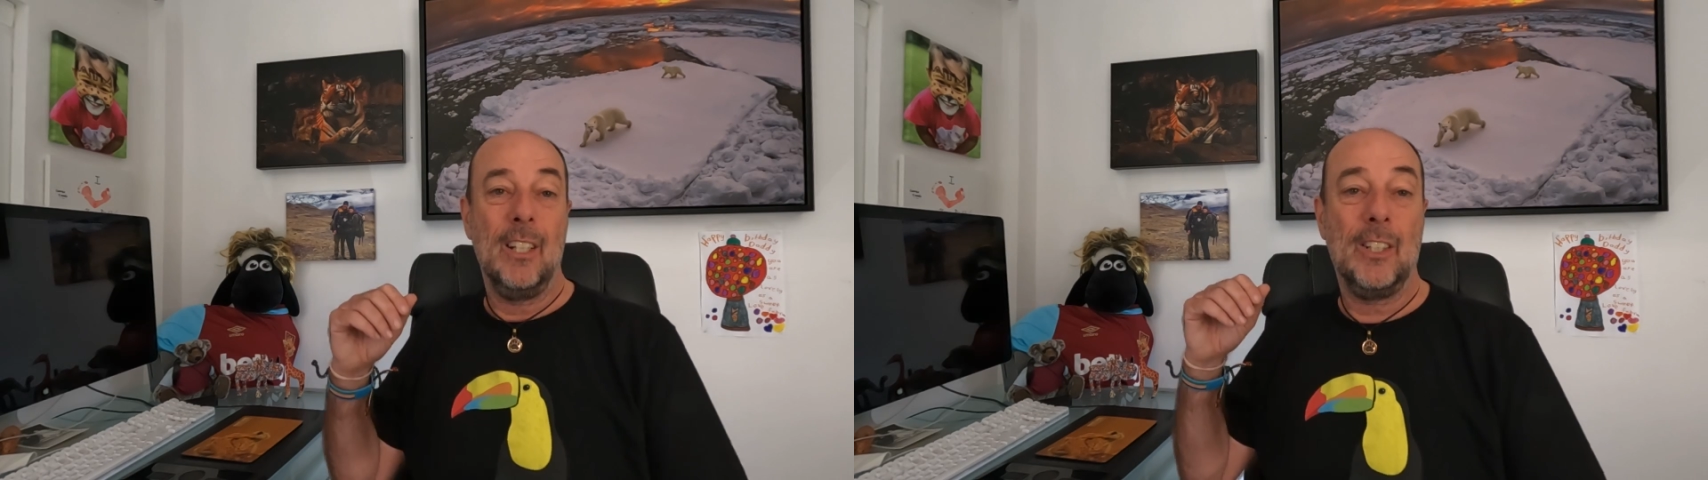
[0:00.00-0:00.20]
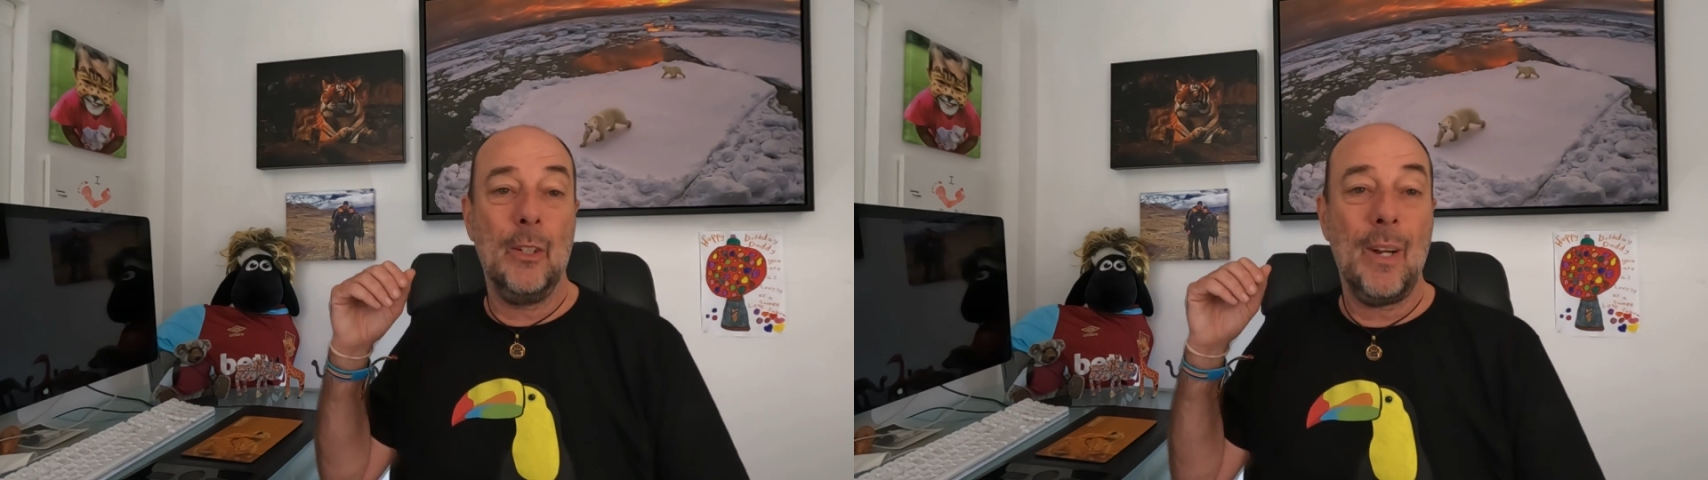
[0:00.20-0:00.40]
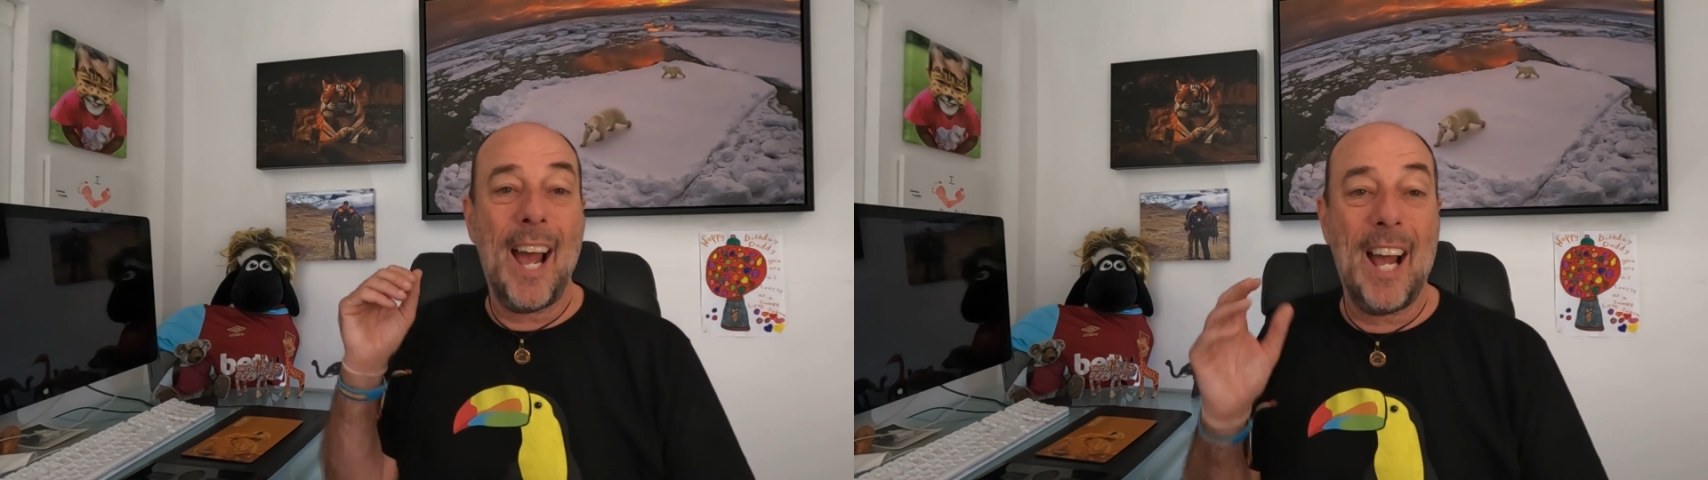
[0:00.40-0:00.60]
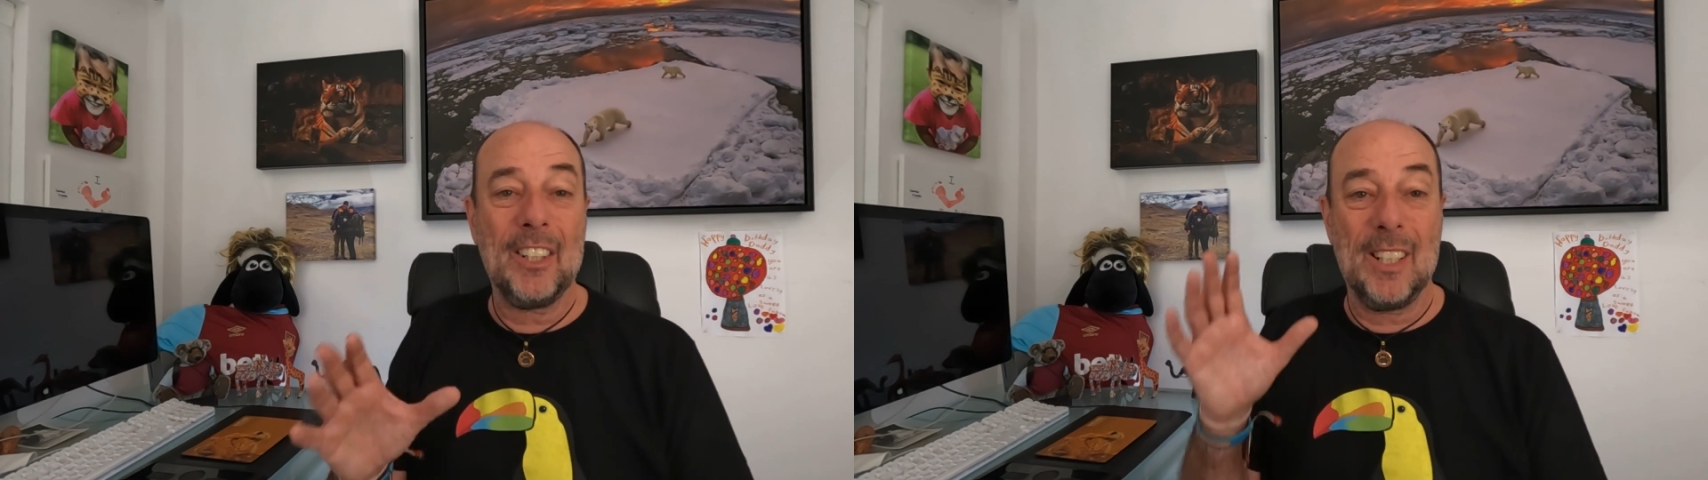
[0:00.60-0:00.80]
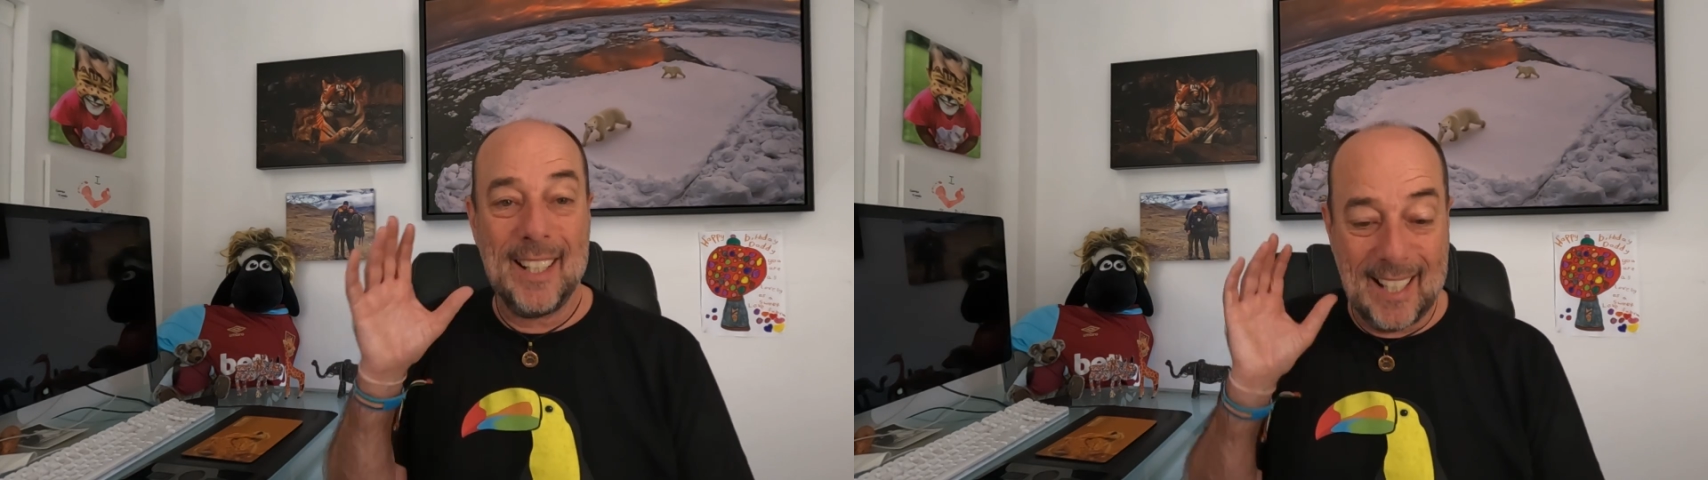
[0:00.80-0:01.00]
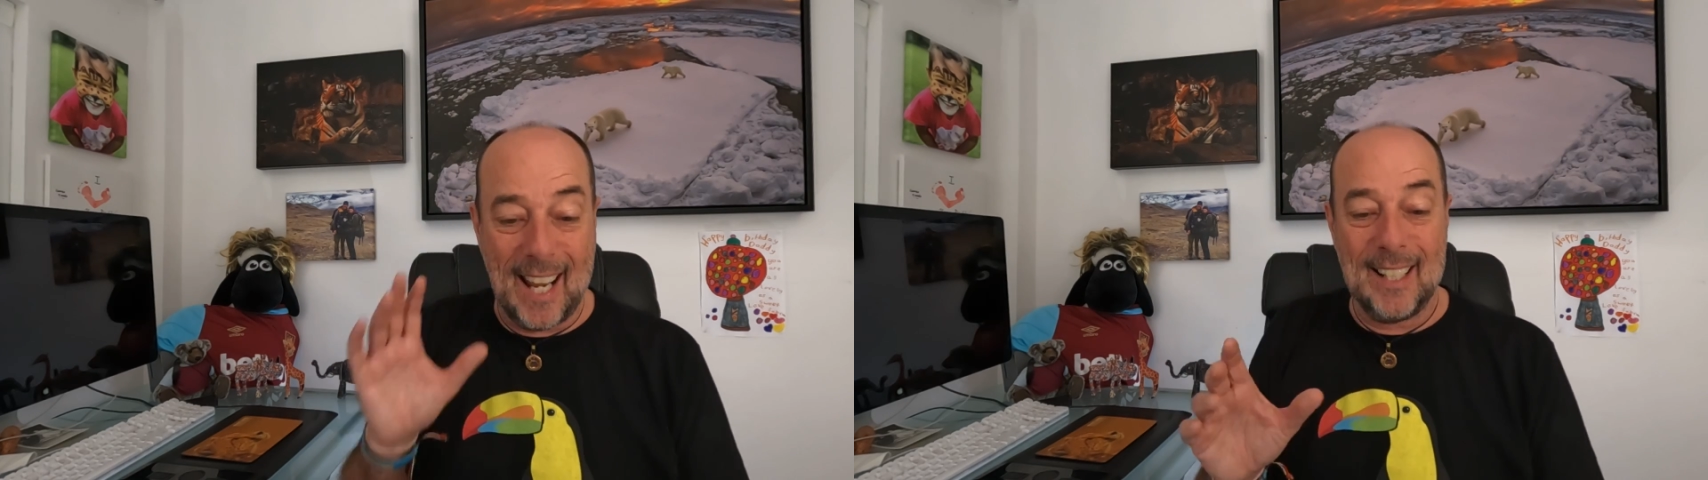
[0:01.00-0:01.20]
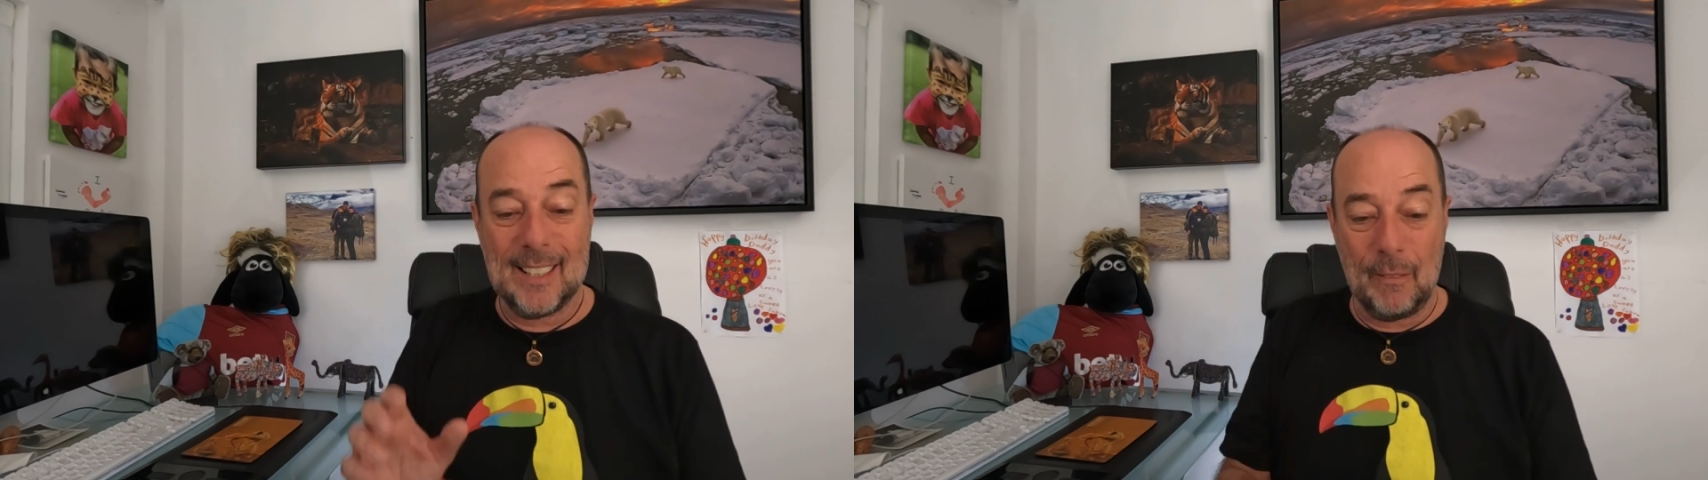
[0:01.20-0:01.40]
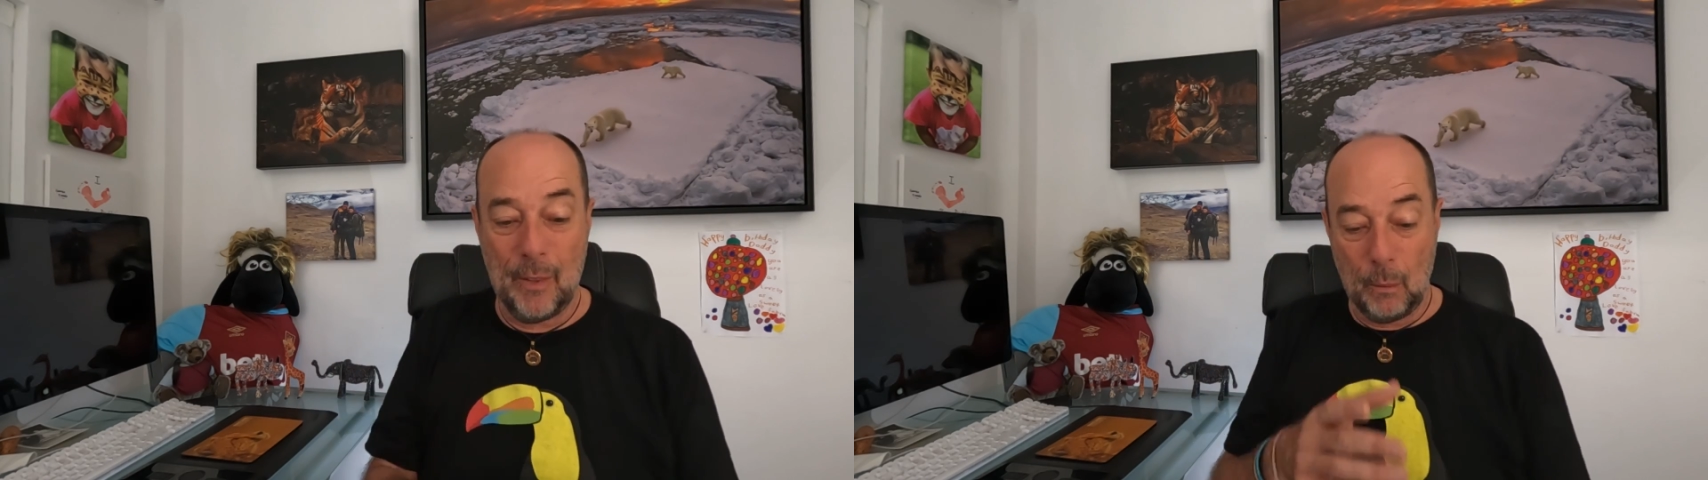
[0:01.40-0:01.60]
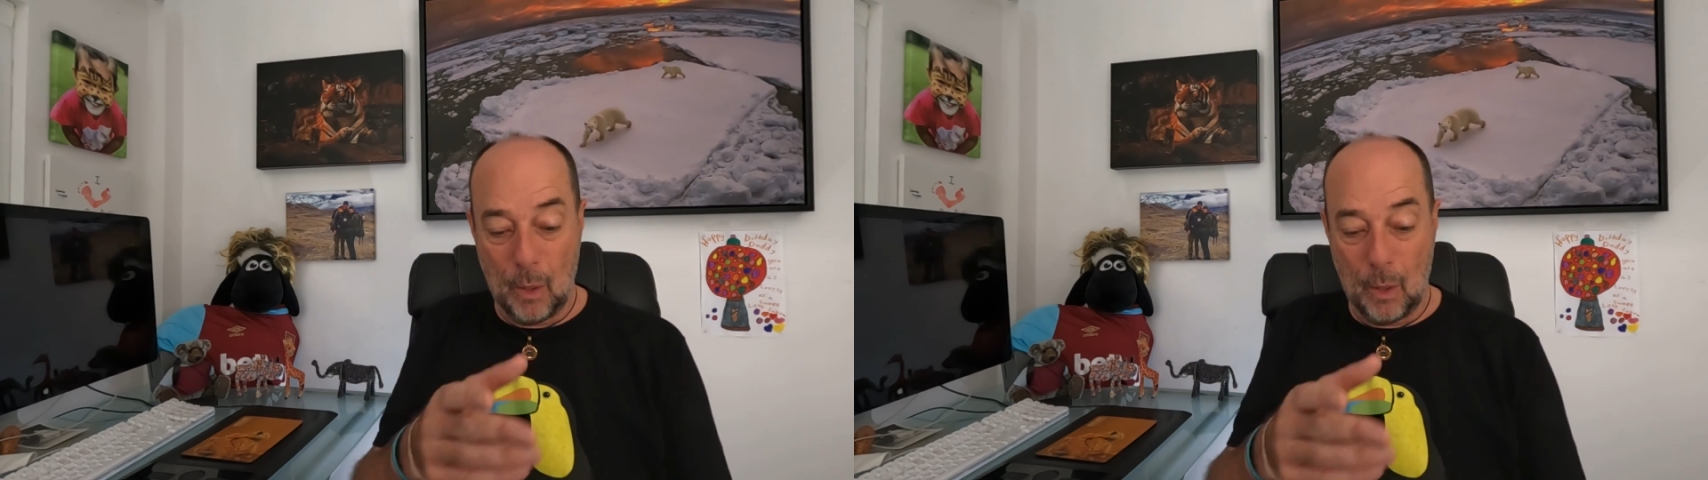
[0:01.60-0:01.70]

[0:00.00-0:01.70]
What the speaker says: to actually get something